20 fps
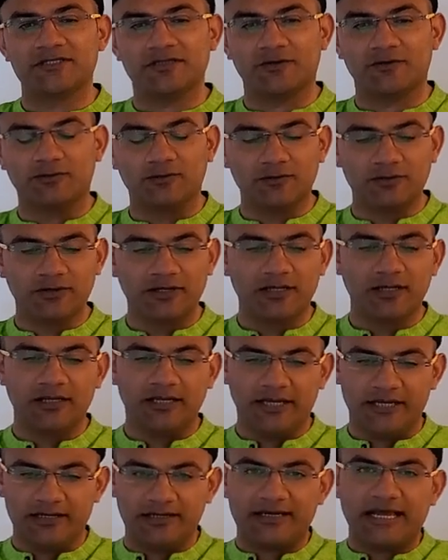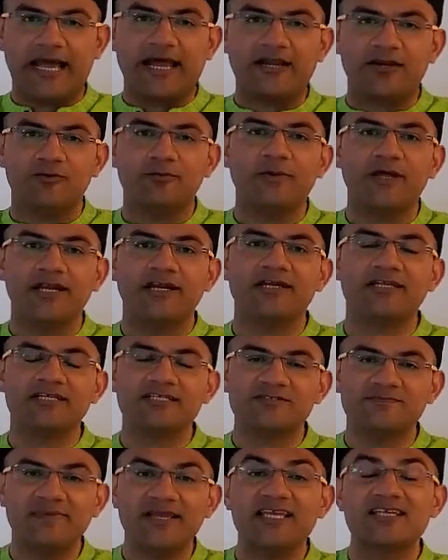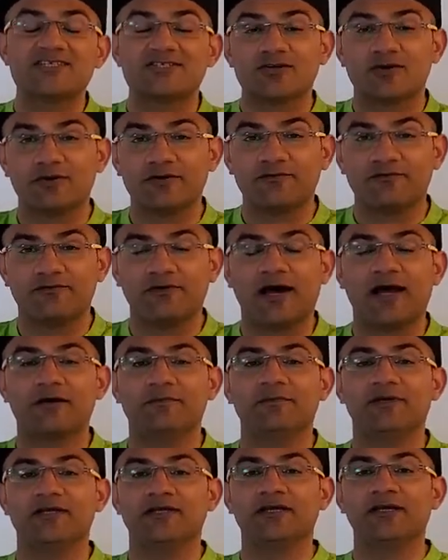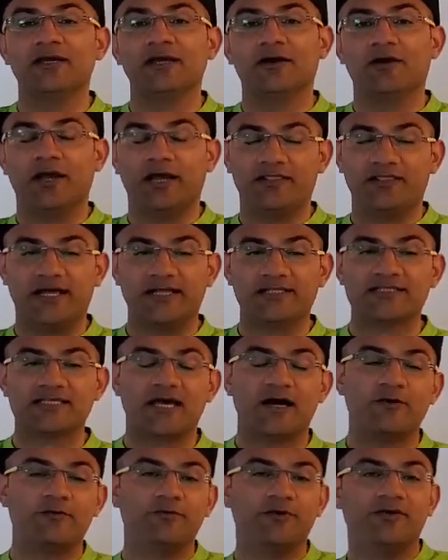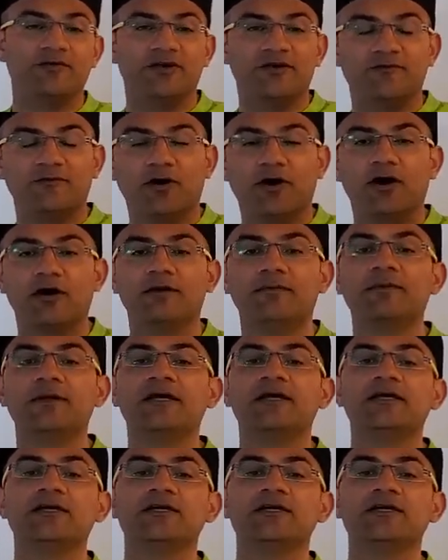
the whole entire humanity is based on farming, and that's how we evolved.